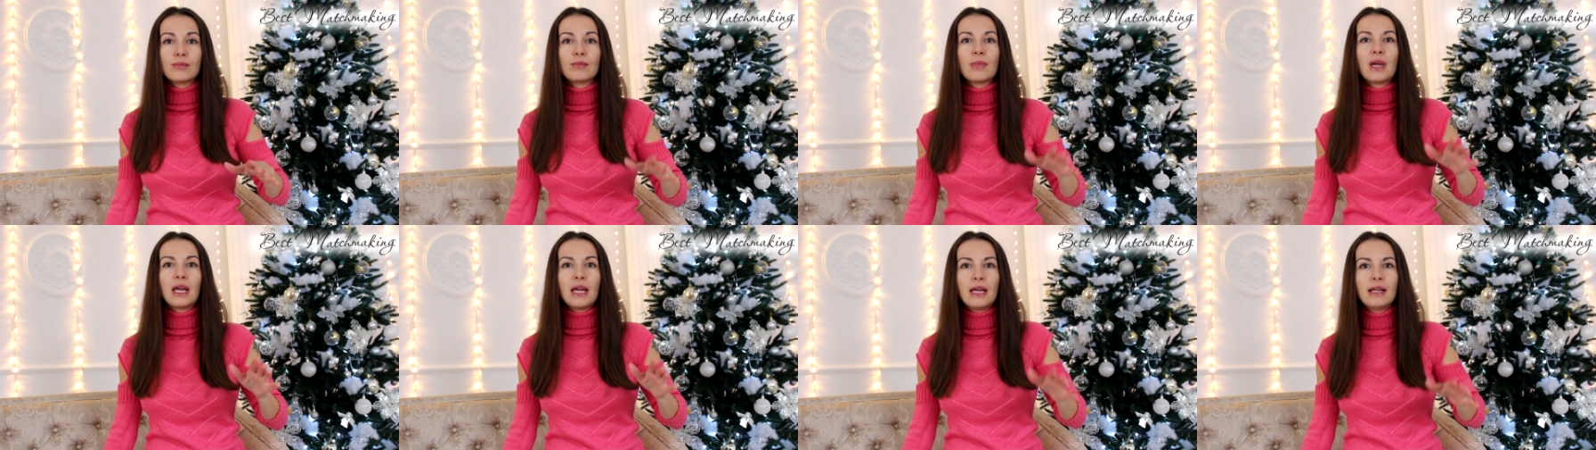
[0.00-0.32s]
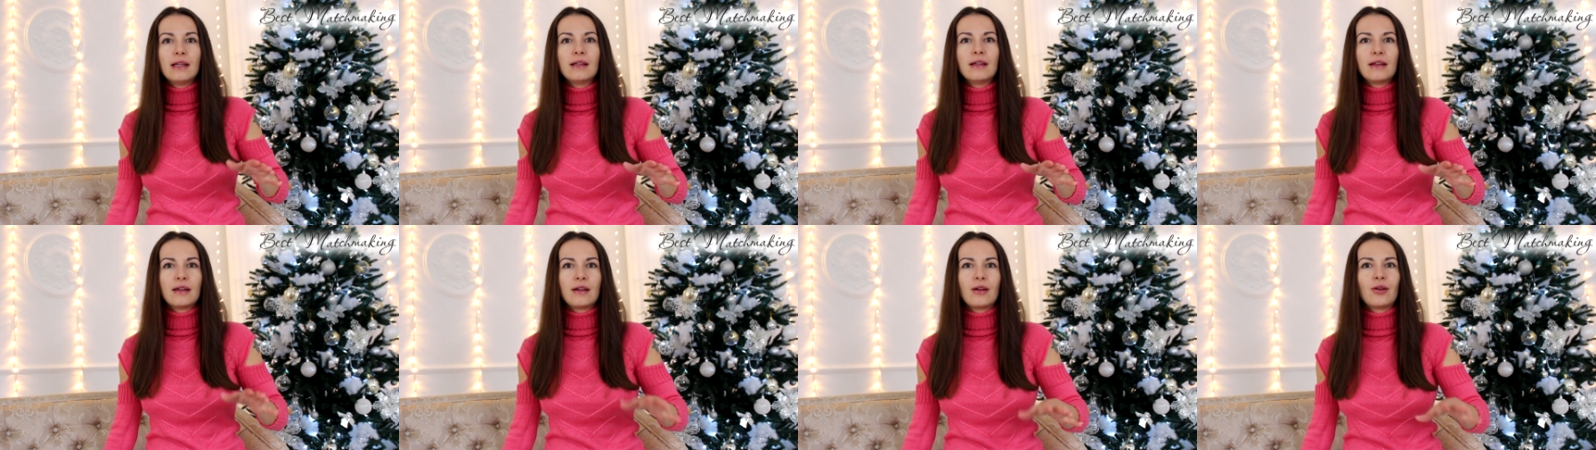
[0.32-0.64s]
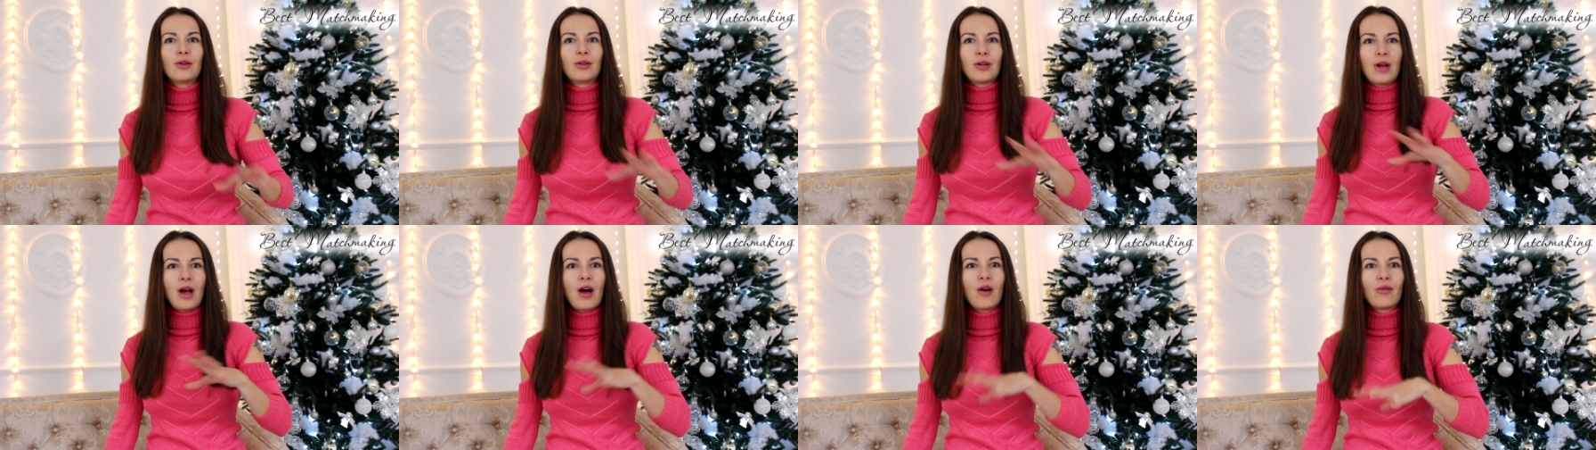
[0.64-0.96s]
mainly
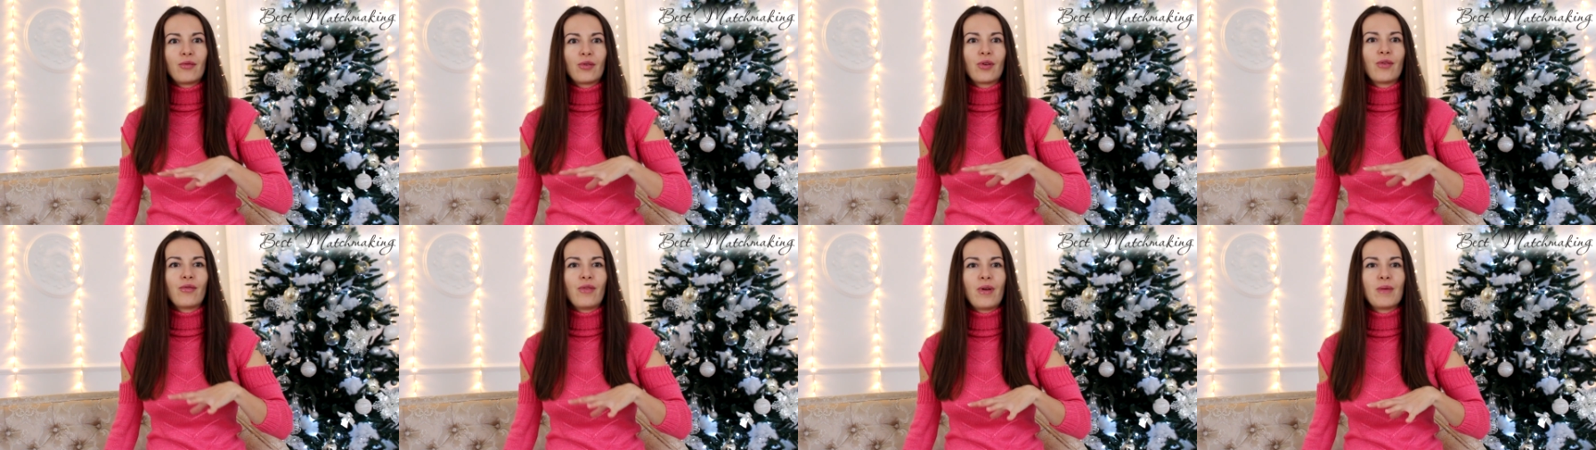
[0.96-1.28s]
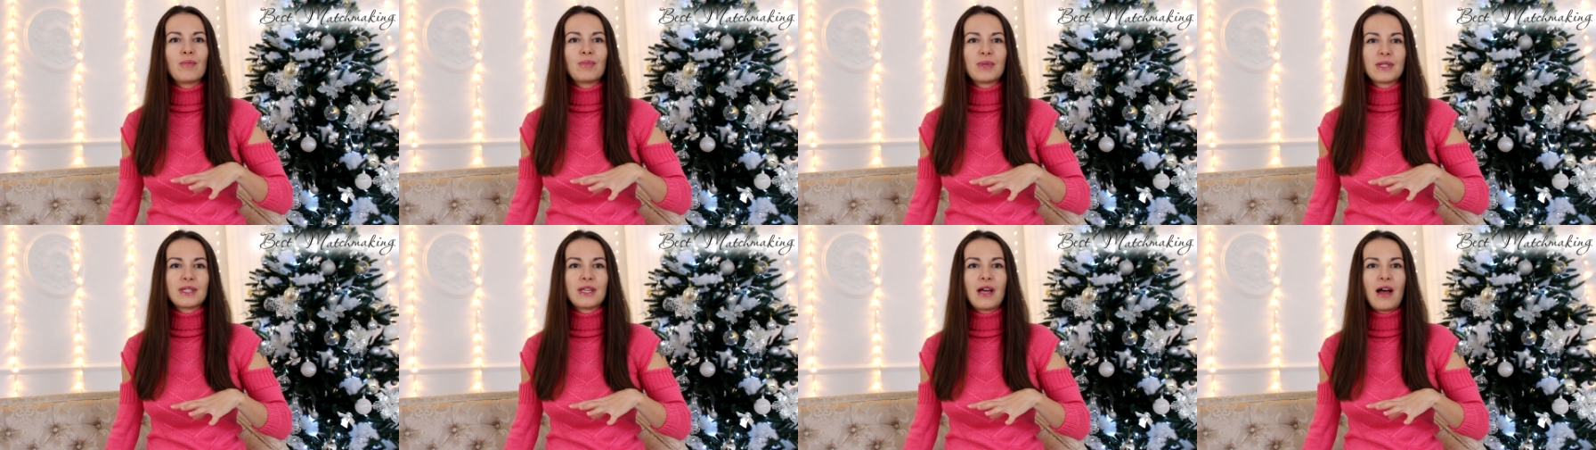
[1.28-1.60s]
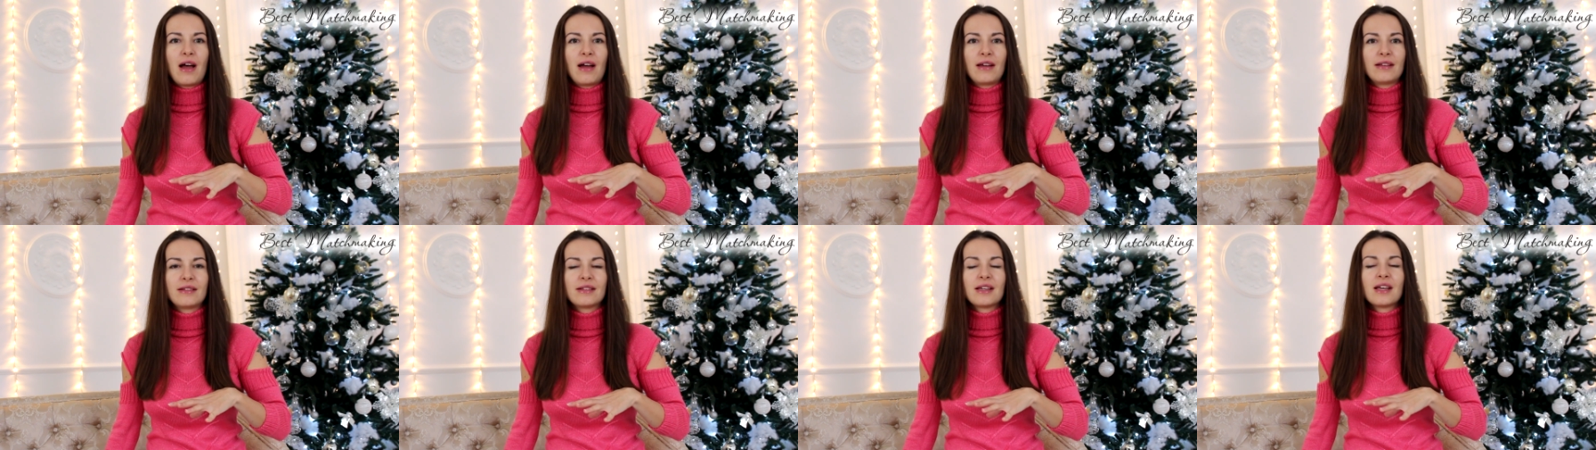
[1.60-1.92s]
on our
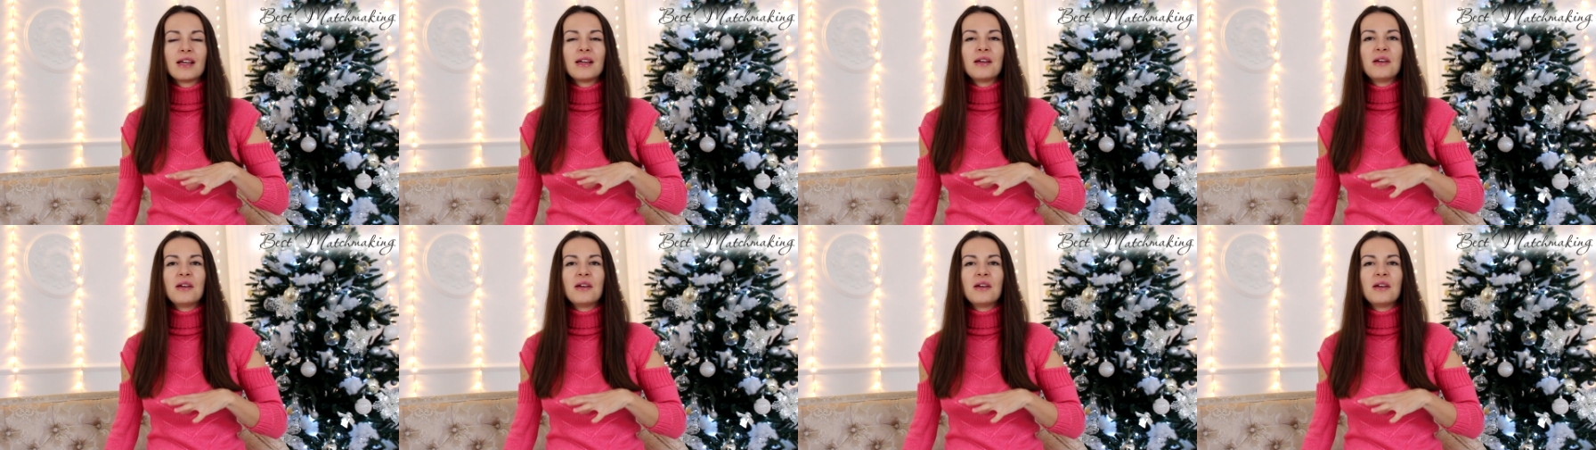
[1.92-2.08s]
website?